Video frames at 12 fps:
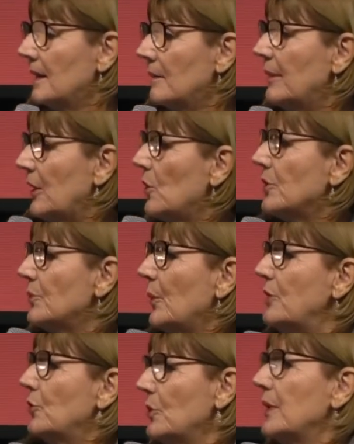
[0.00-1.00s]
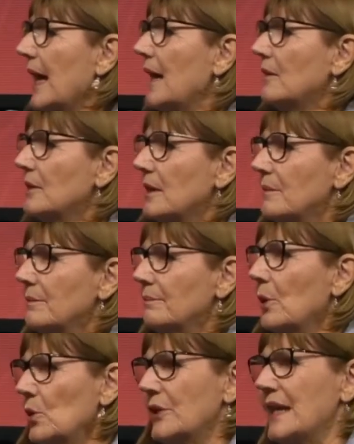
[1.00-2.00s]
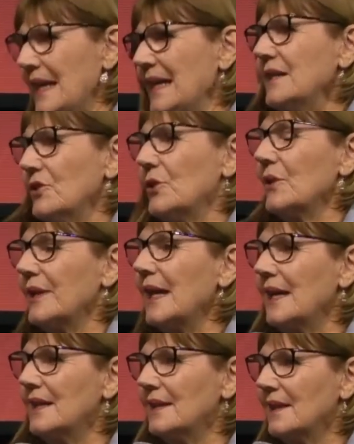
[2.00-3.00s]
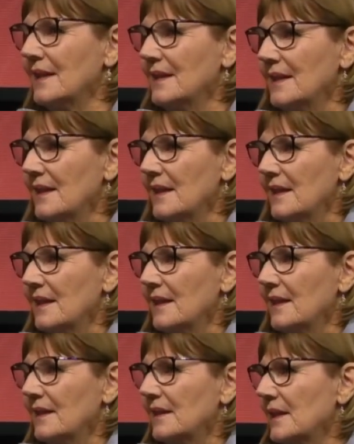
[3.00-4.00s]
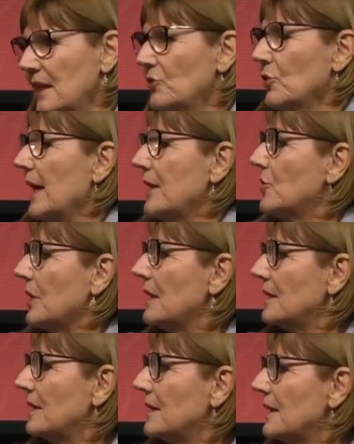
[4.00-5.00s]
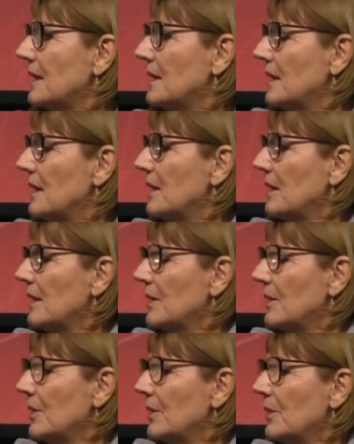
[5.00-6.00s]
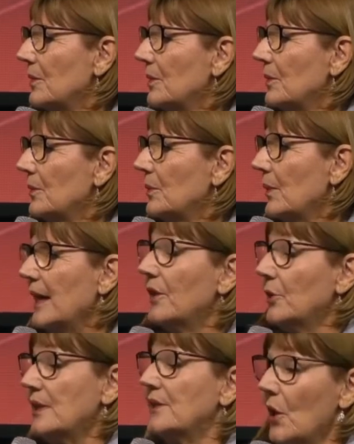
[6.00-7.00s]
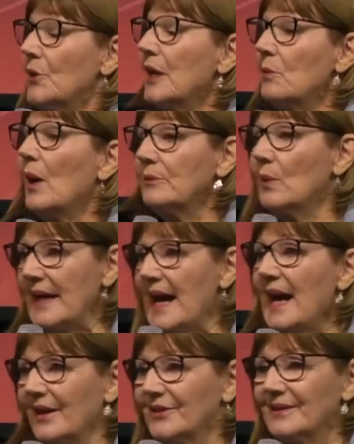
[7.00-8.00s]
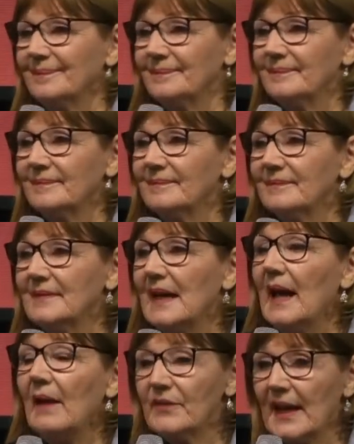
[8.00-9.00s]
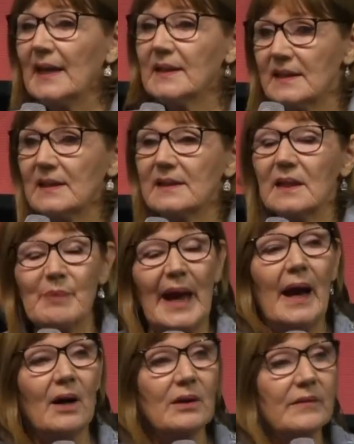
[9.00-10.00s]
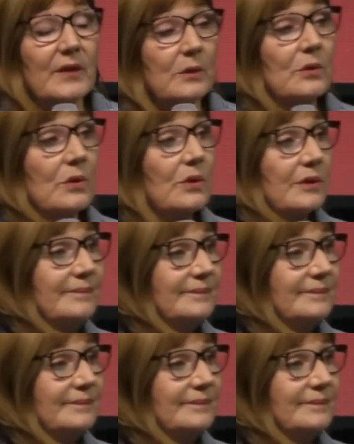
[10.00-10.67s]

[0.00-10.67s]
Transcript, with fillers: Because we do get put into these situations where there is only one way out, and that is the power of the Lord.